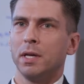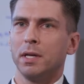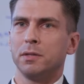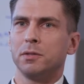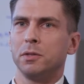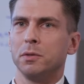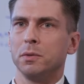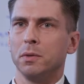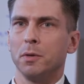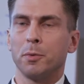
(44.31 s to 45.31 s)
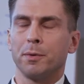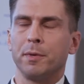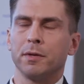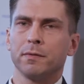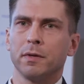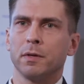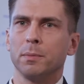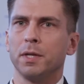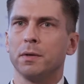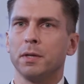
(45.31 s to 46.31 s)
into a premier firm
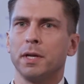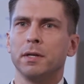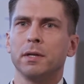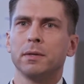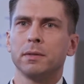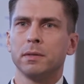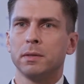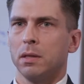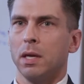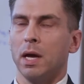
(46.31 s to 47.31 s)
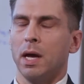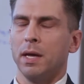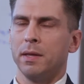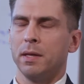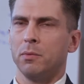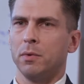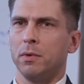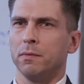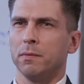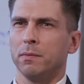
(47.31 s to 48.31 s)
in Orlando. Yeah, I think
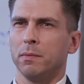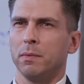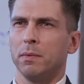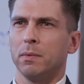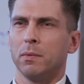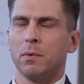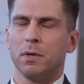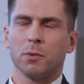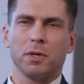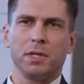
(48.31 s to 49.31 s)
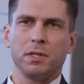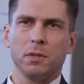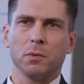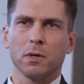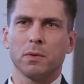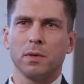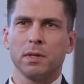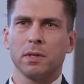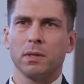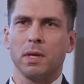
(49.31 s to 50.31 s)
we're easy to work
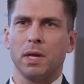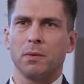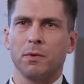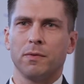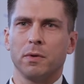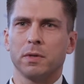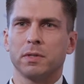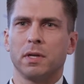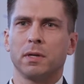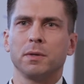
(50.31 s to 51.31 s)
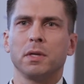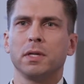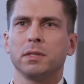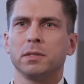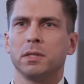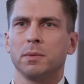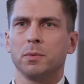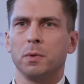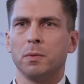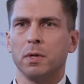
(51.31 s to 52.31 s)
with, and we focus on our relationships.
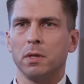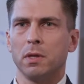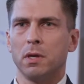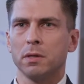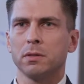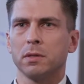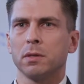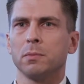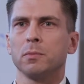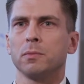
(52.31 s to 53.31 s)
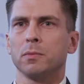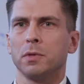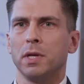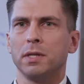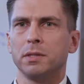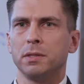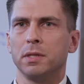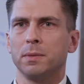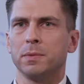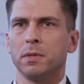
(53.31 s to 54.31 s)
We want long-term
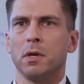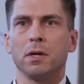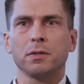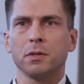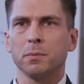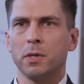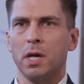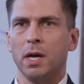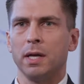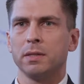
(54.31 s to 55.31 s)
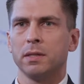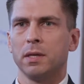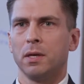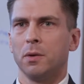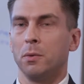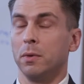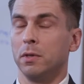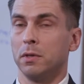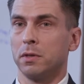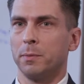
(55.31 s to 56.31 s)
relationships and long-term clients. We want
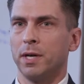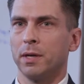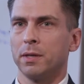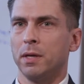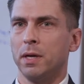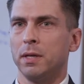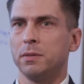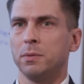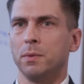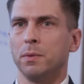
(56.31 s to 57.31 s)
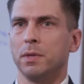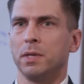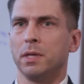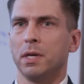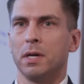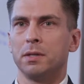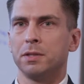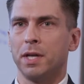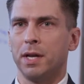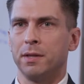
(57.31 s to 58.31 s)
to learn about our clients. We want to
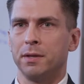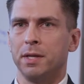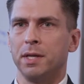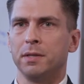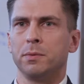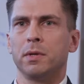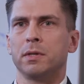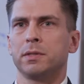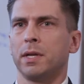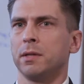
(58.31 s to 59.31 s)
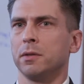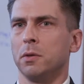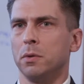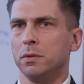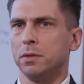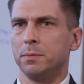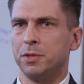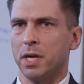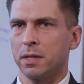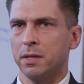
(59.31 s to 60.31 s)
understand their needs. We understand their goals and
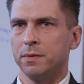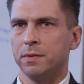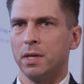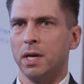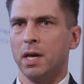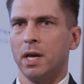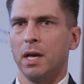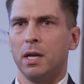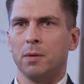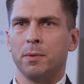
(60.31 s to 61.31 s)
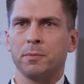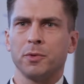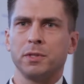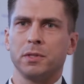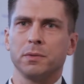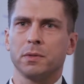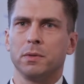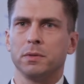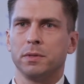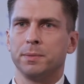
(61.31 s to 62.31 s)
objectives and help them reach those
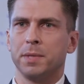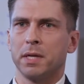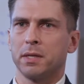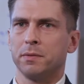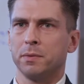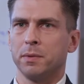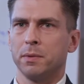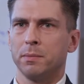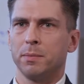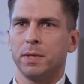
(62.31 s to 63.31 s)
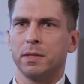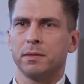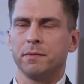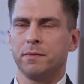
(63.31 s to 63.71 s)
goals and objectives, because the